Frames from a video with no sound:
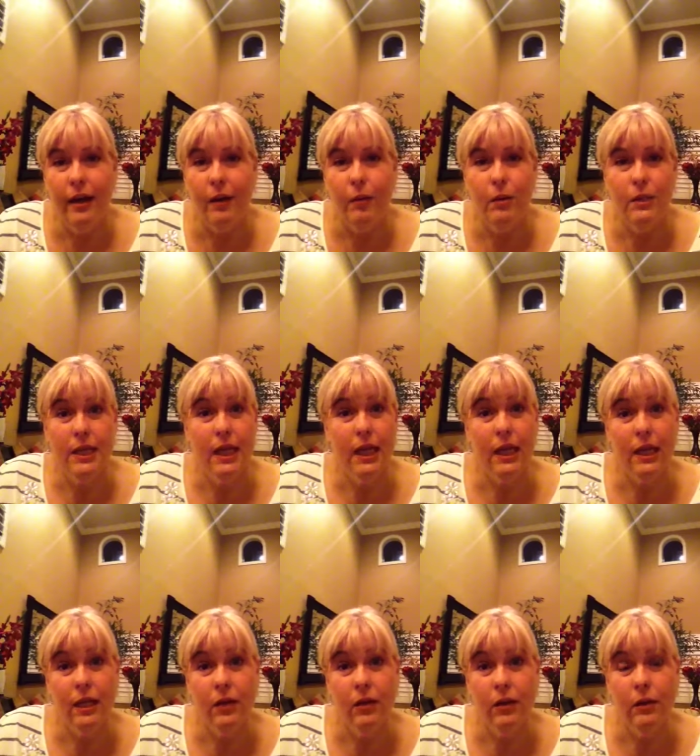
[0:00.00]
It wasn't
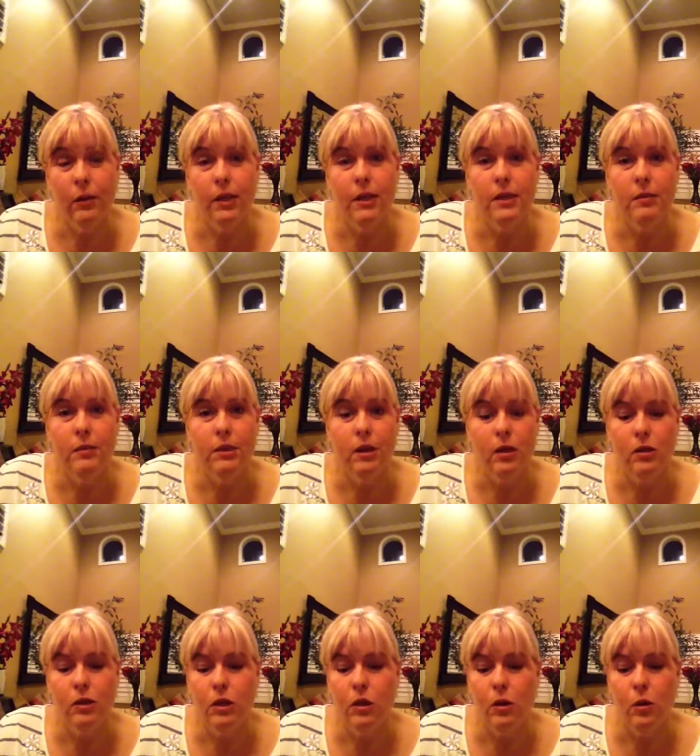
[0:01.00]
clear liquids, it was
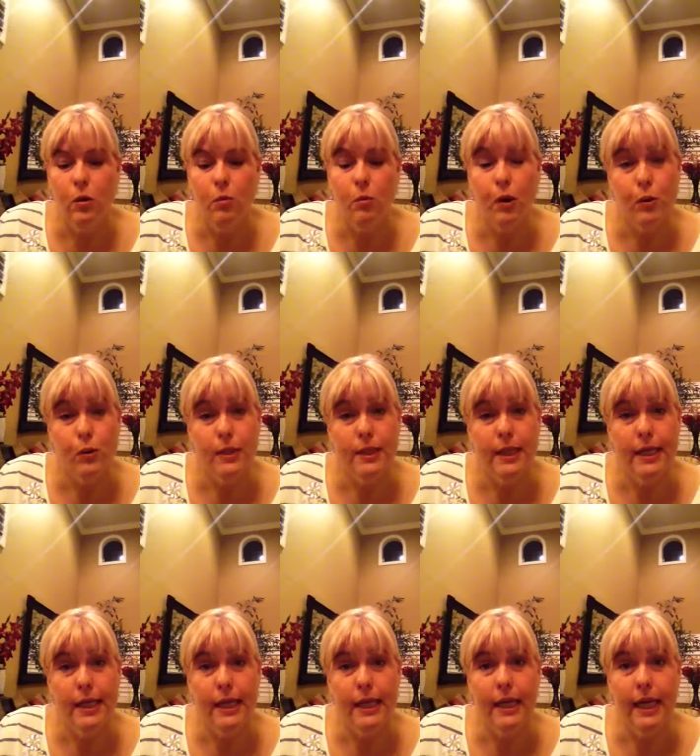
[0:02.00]
also
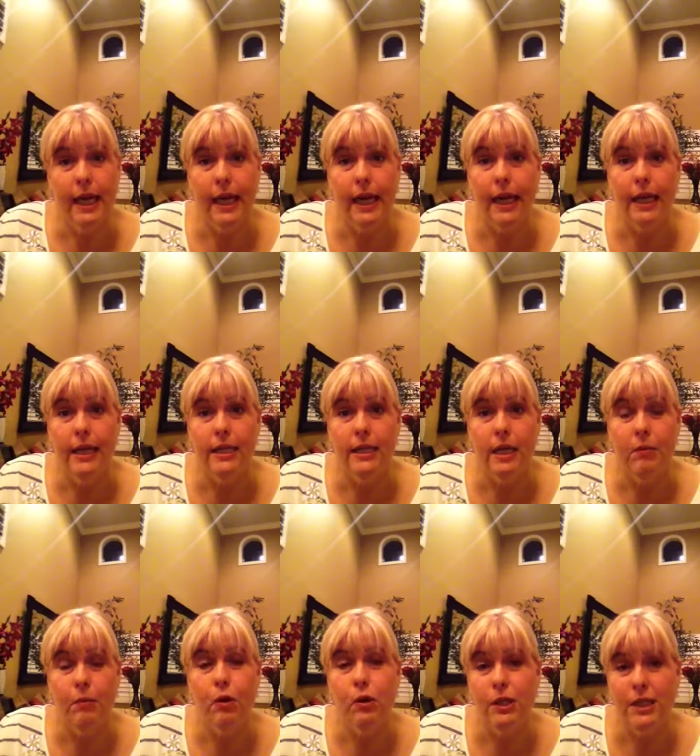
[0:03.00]
protein and um,
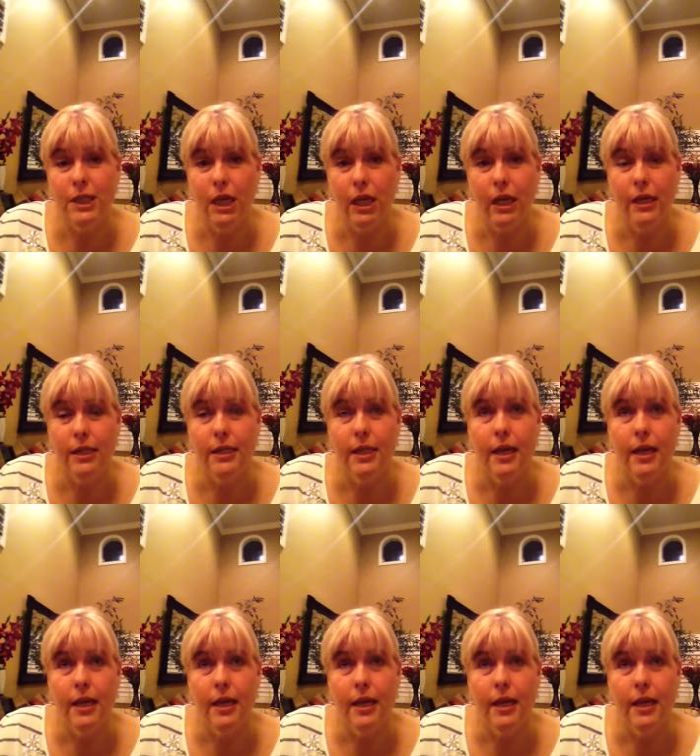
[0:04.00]
protein shakes,